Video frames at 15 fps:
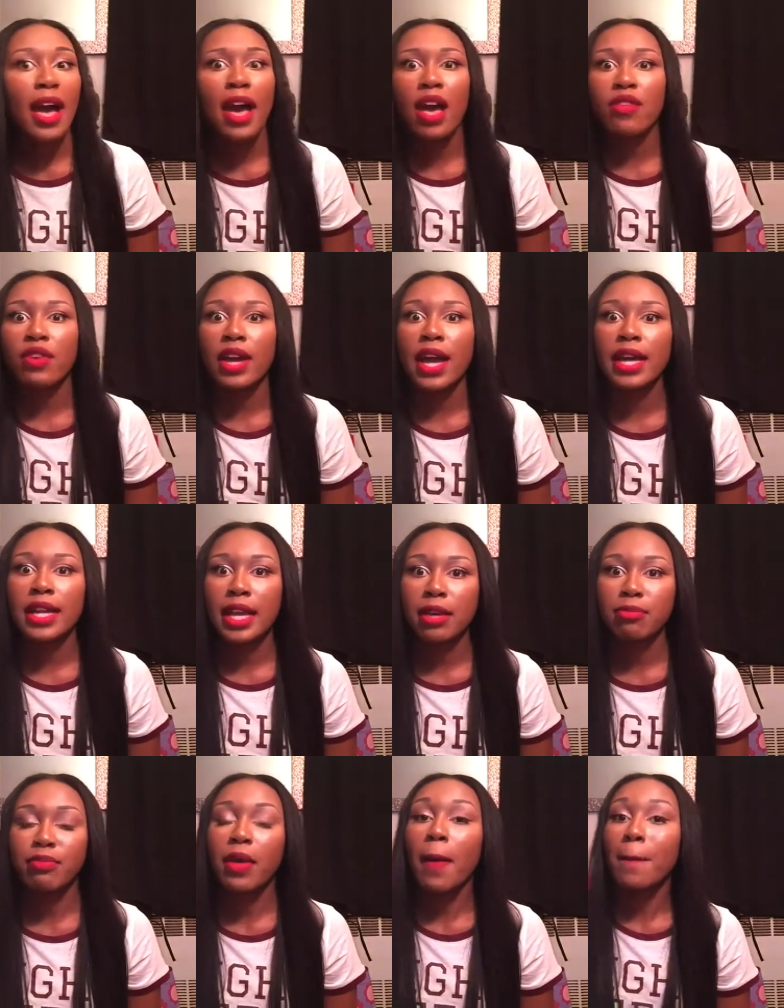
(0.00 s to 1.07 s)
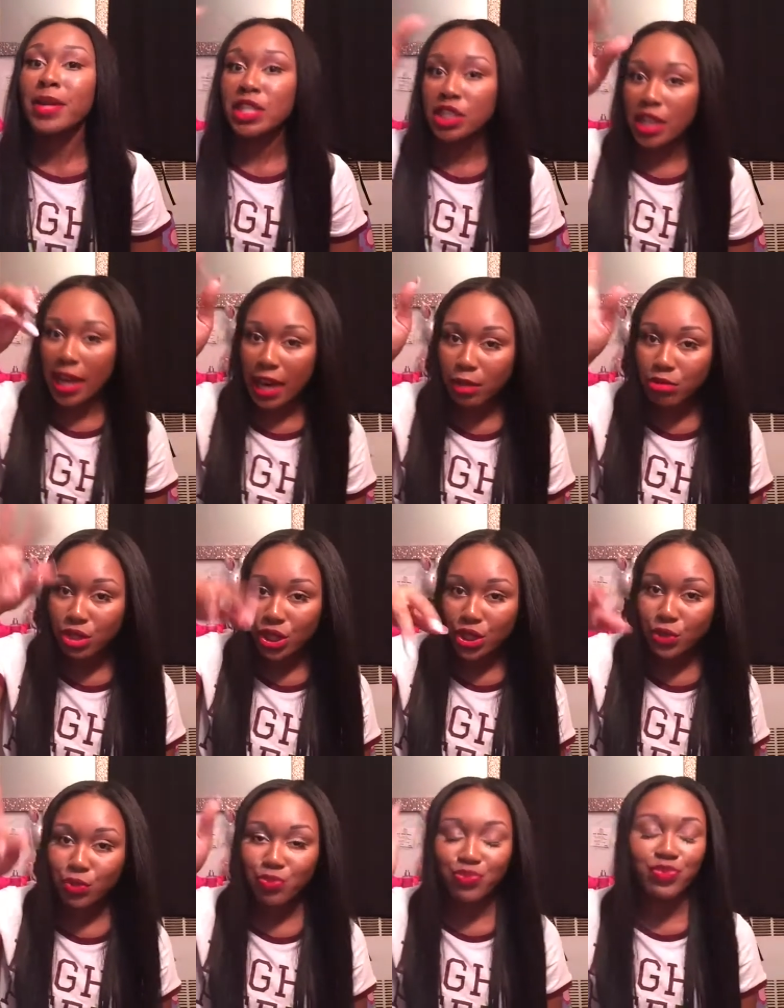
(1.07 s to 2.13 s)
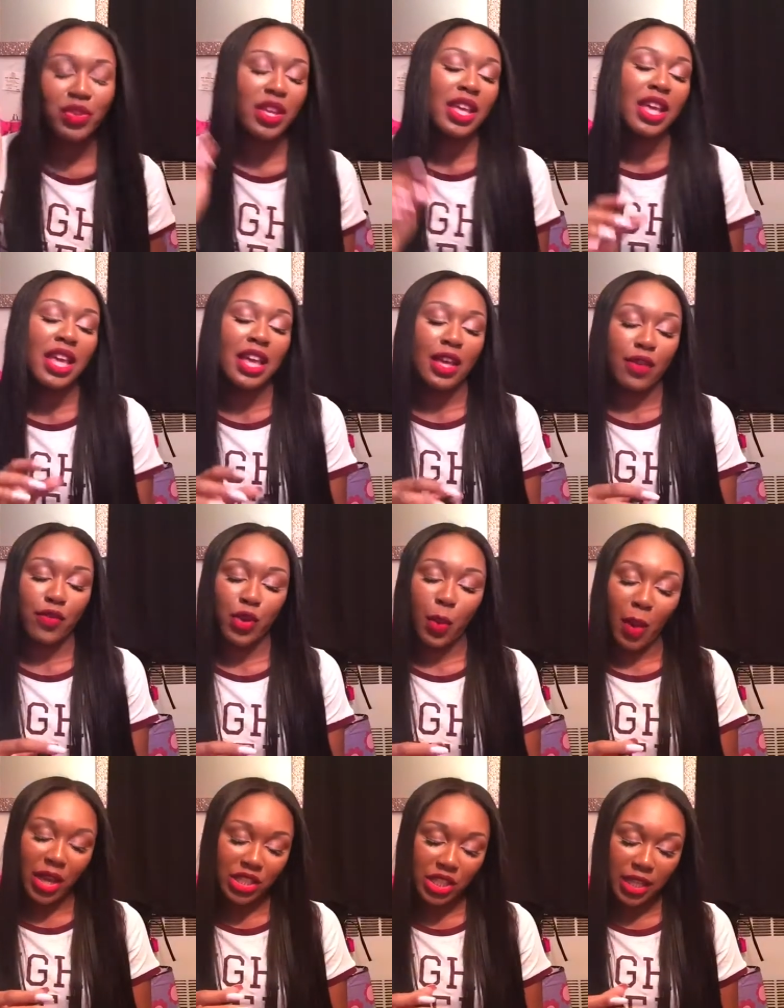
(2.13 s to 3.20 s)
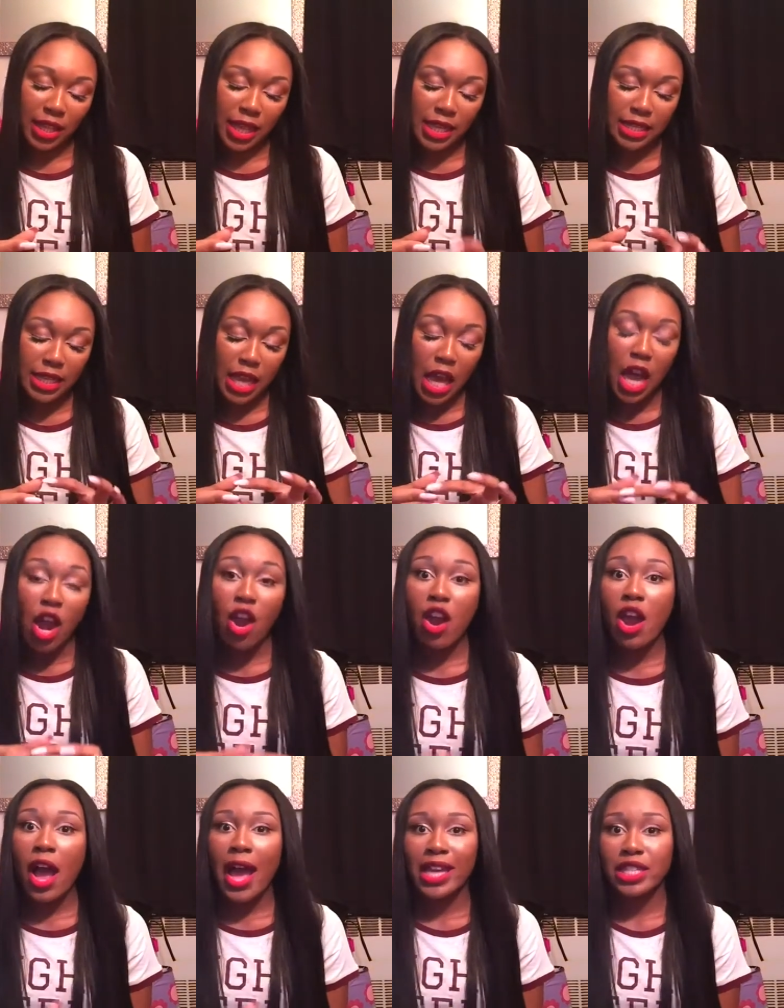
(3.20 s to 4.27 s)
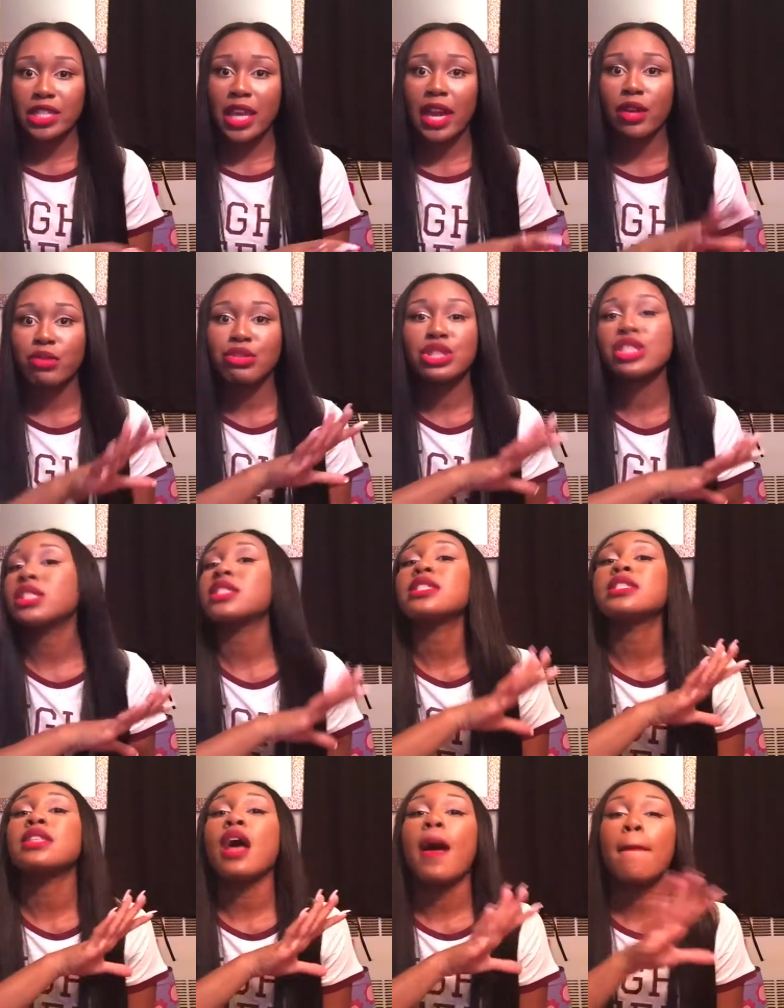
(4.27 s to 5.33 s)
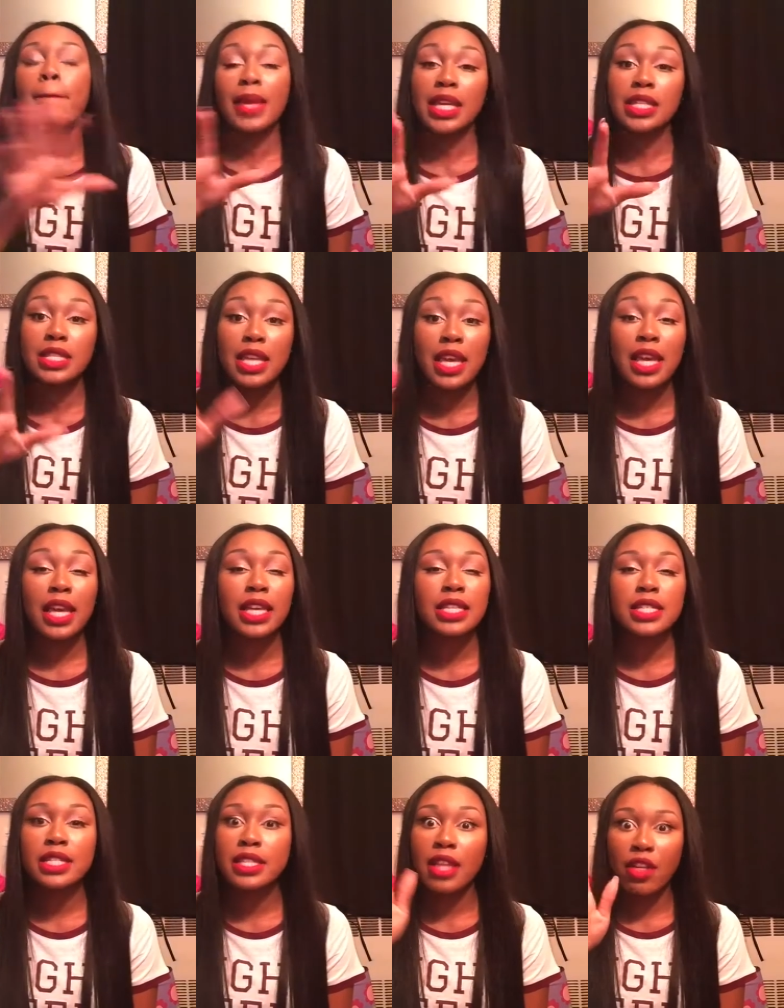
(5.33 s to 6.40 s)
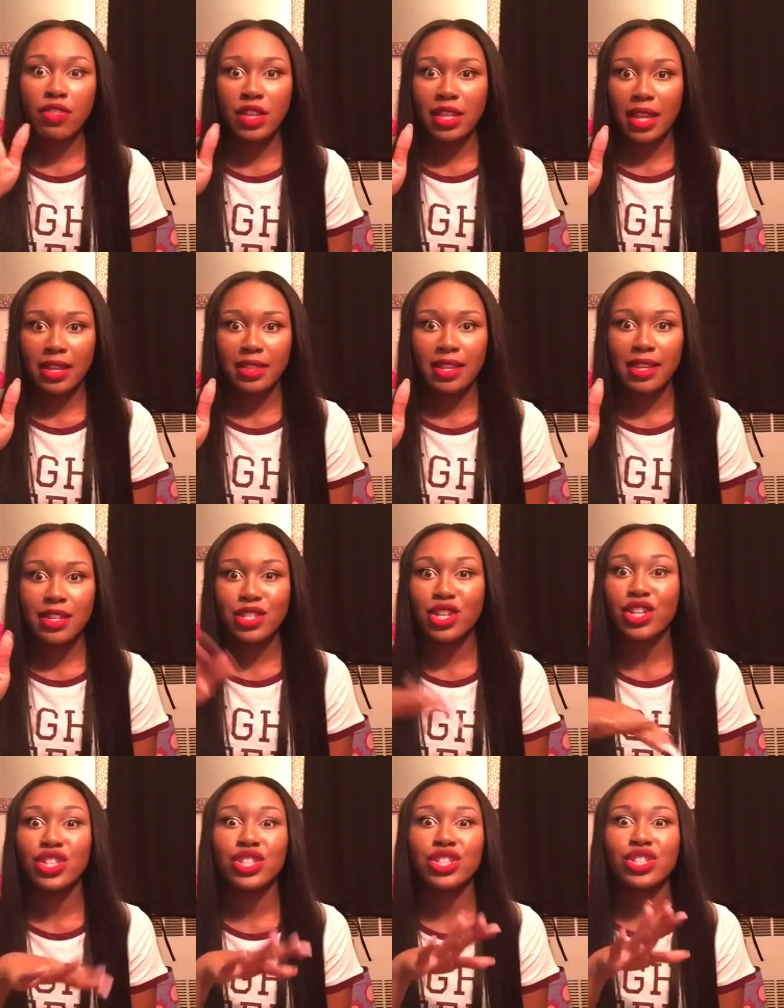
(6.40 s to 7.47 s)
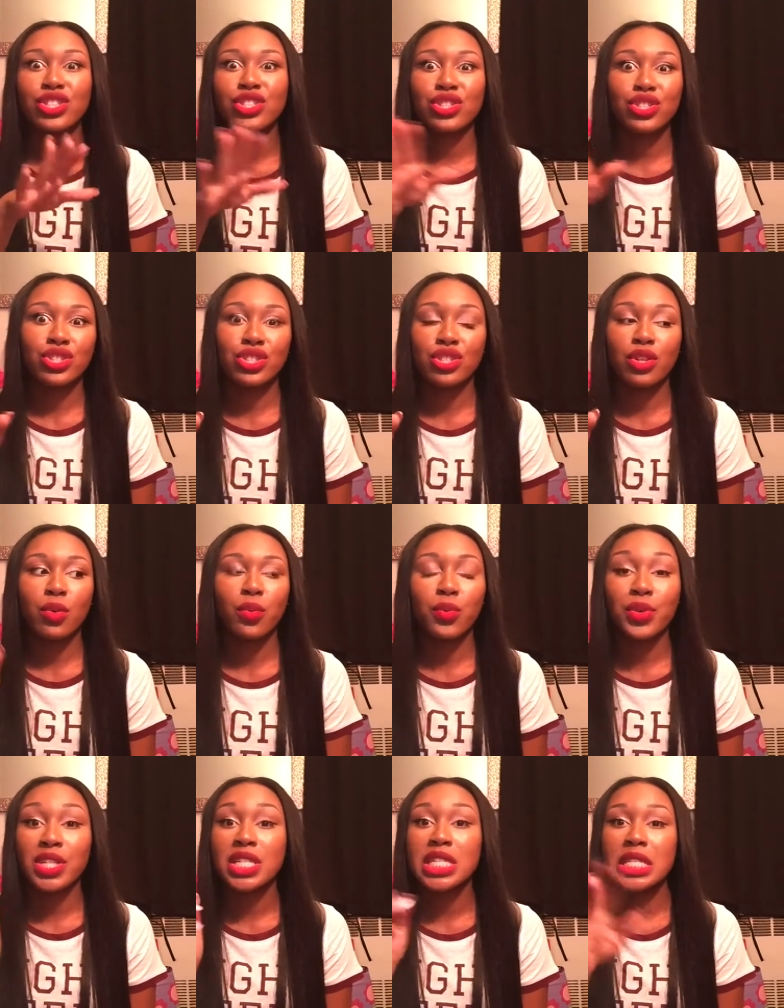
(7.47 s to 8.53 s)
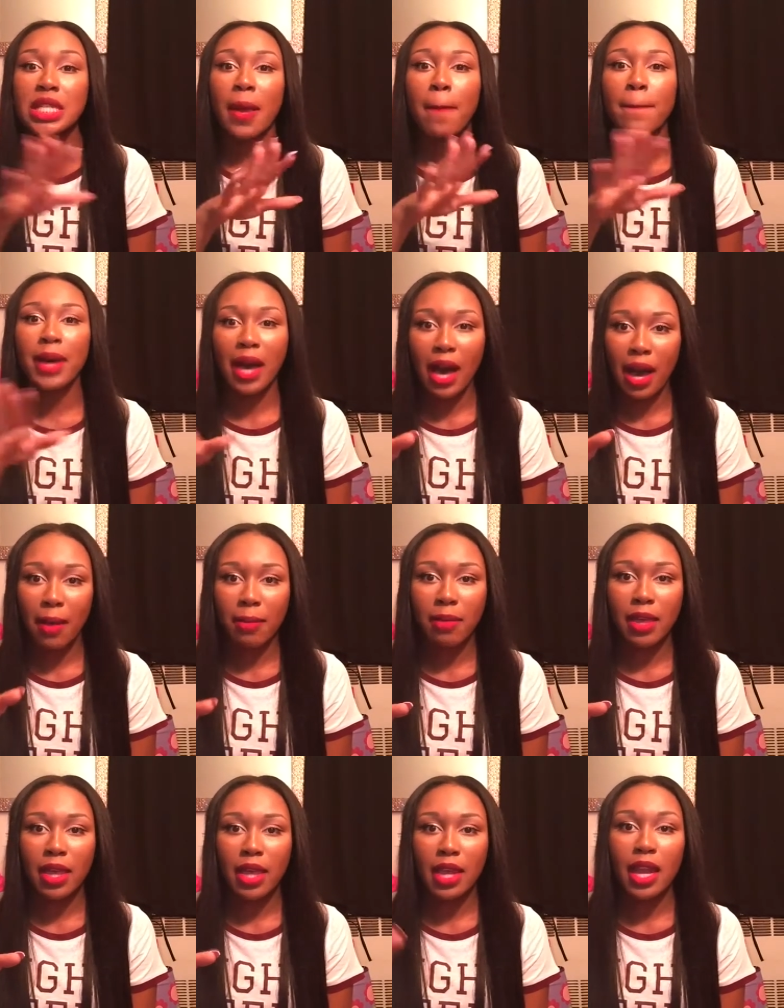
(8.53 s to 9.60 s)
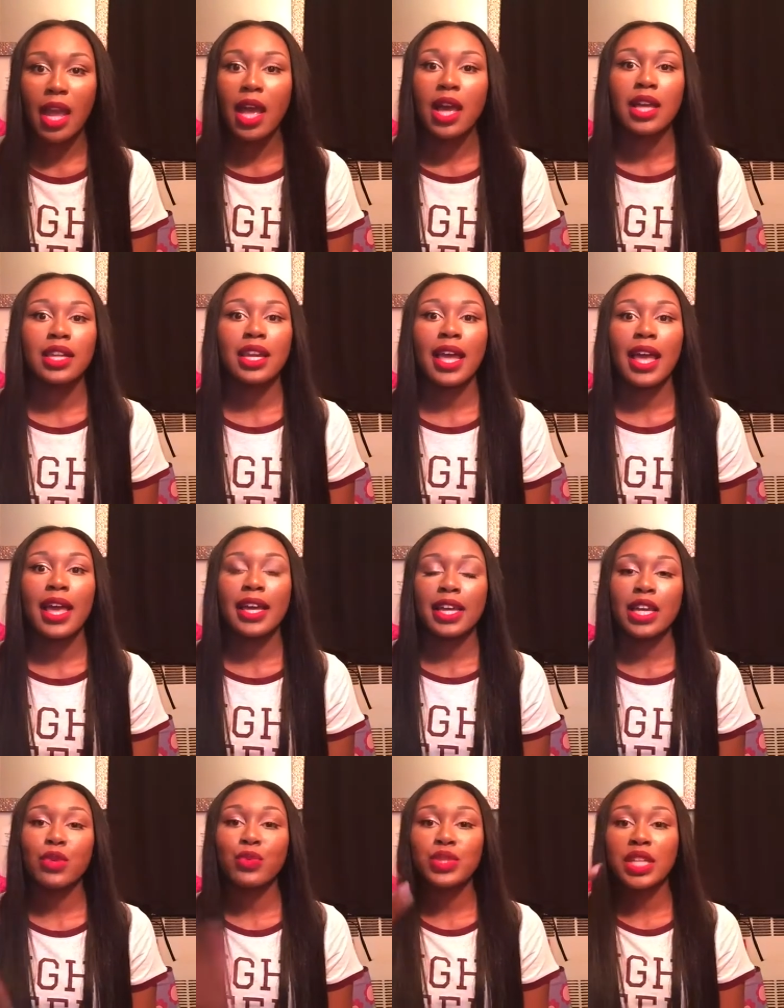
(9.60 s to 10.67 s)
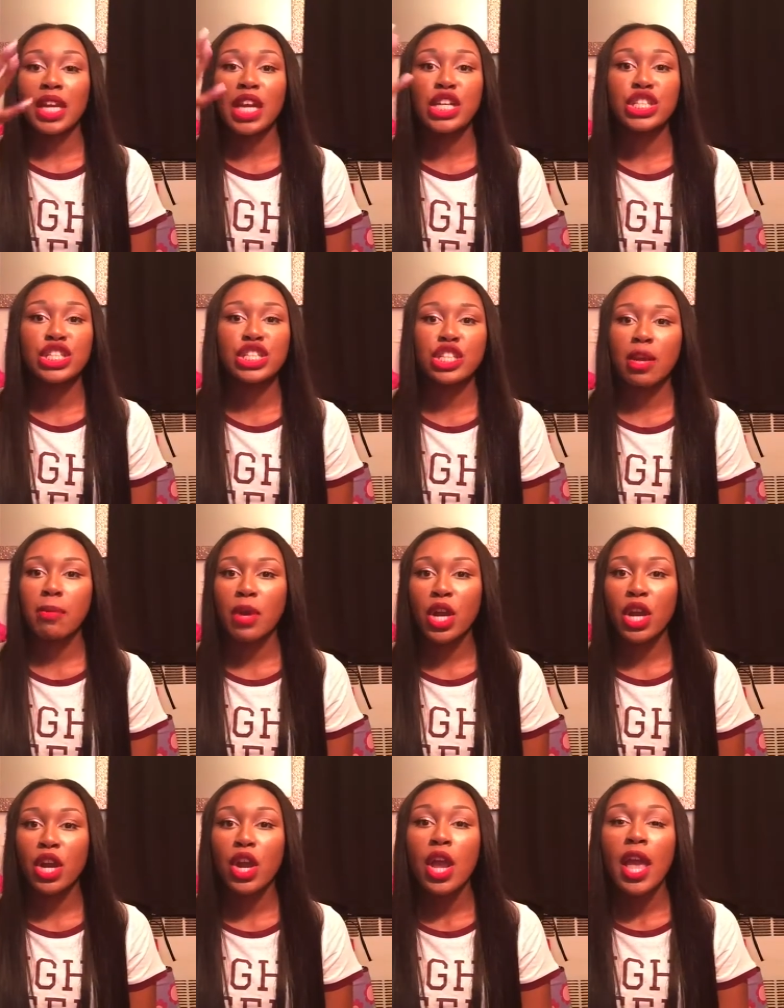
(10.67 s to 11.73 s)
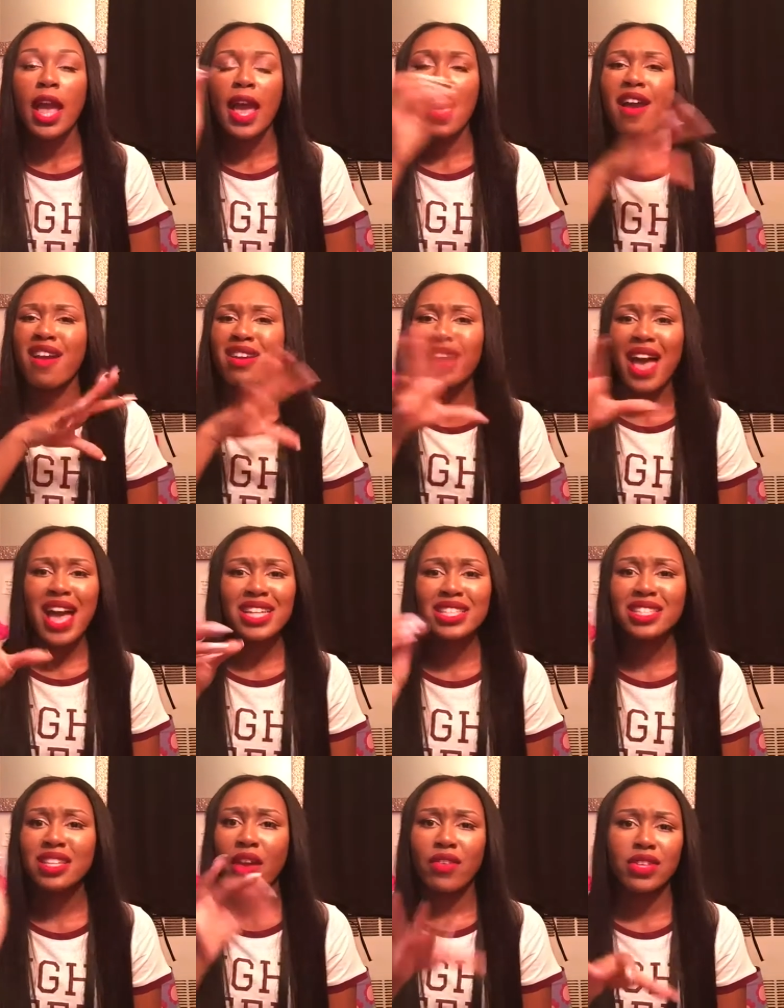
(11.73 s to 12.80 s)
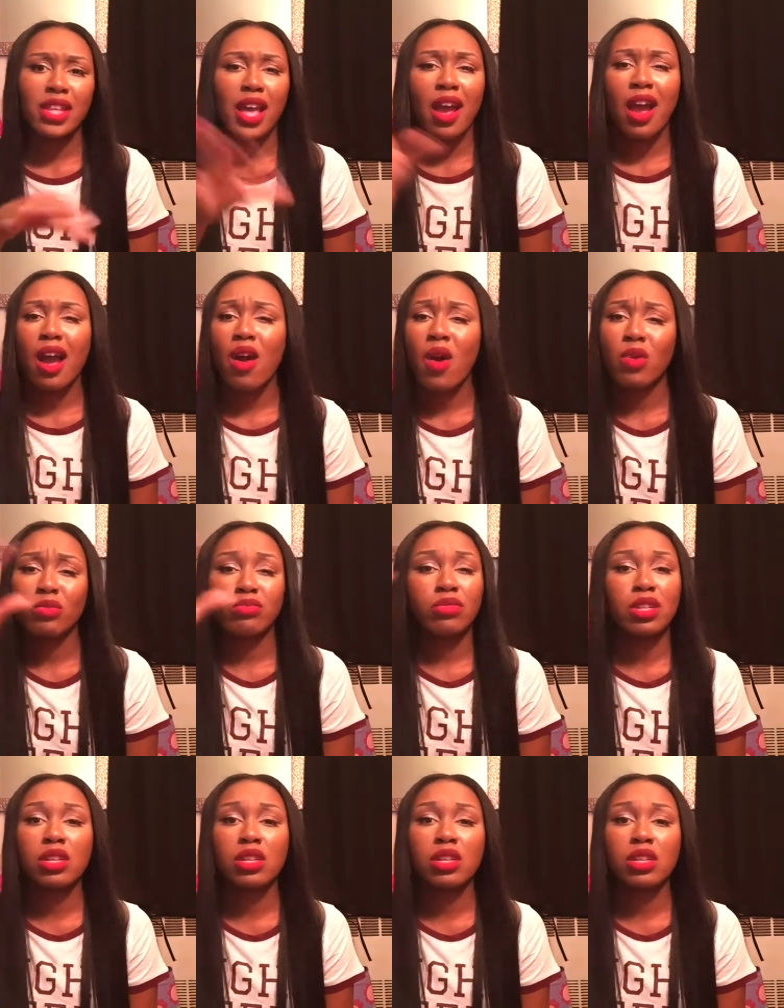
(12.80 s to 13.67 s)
I forgot her name, but shout out to you if you're watching this. Her eyeshadow was just amazing. It's nothing like this. Her was popping. Like it was like a shimmer and her lashes and everything. Oh,